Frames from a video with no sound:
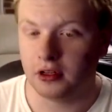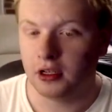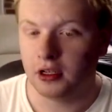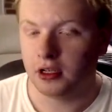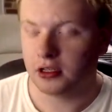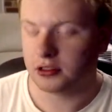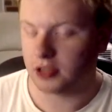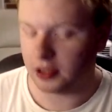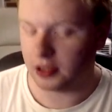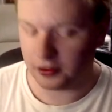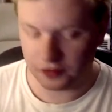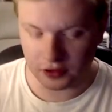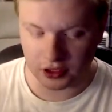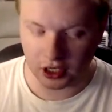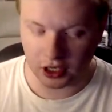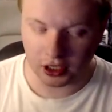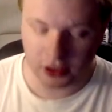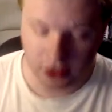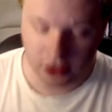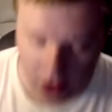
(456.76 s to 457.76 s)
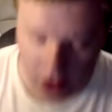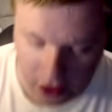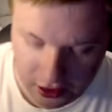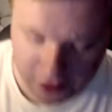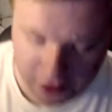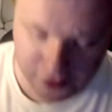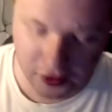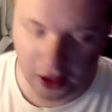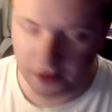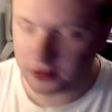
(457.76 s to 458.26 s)
So if you don't know,
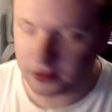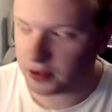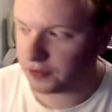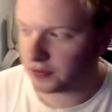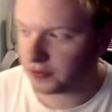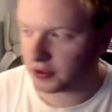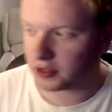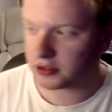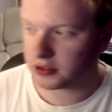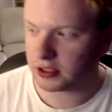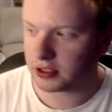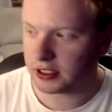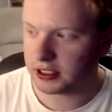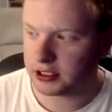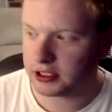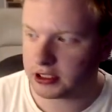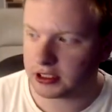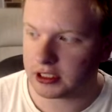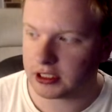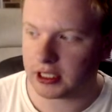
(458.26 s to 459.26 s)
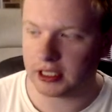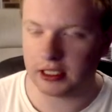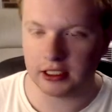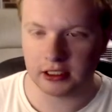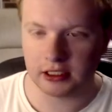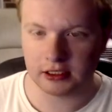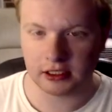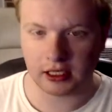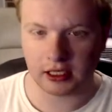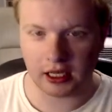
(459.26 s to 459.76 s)
the 501st Legion
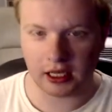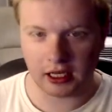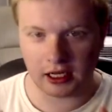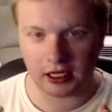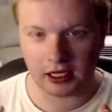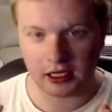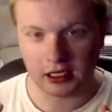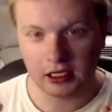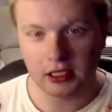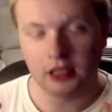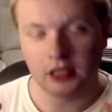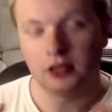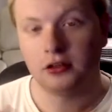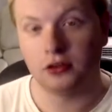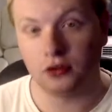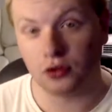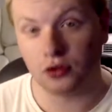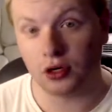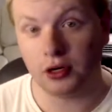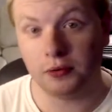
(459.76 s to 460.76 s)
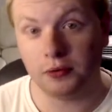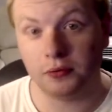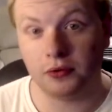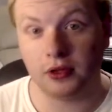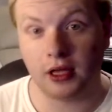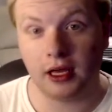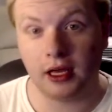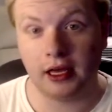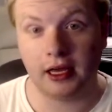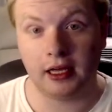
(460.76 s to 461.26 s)
is a group
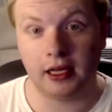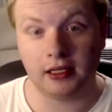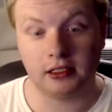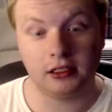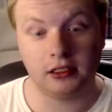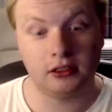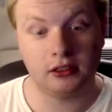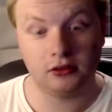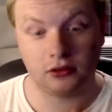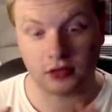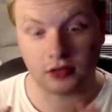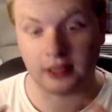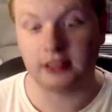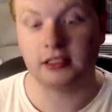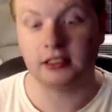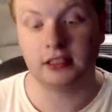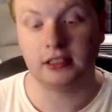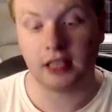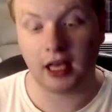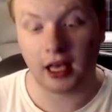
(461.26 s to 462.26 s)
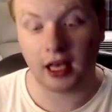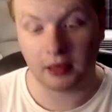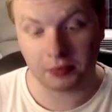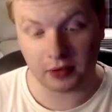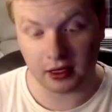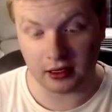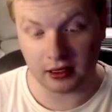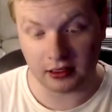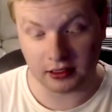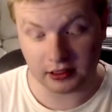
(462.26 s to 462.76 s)
that dresses up
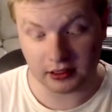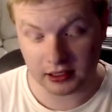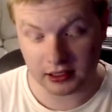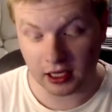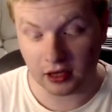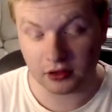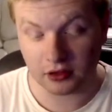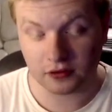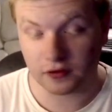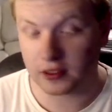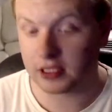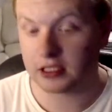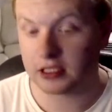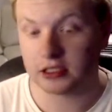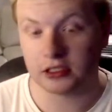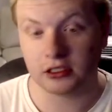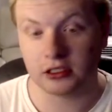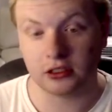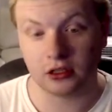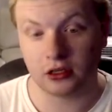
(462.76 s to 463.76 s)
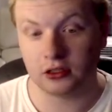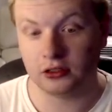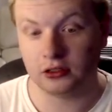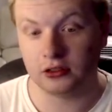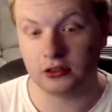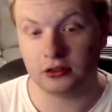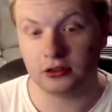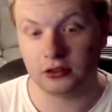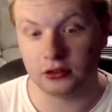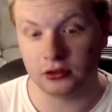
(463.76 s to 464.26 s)
as Star Wars figures and
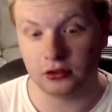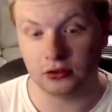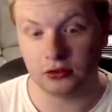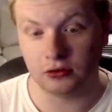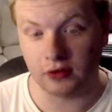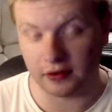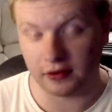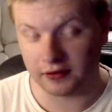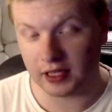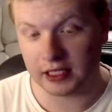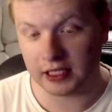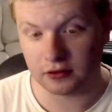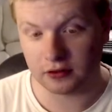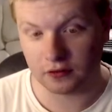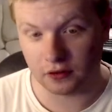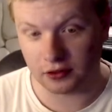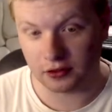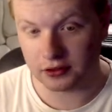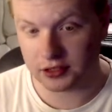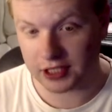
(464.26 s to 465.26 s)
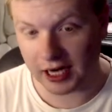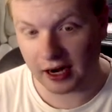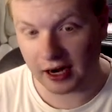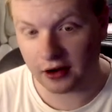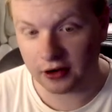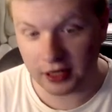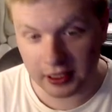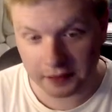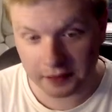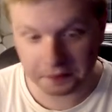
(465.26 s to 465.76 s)
goes to events for
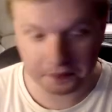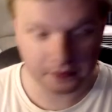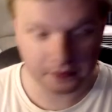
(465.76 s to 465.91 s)
charity.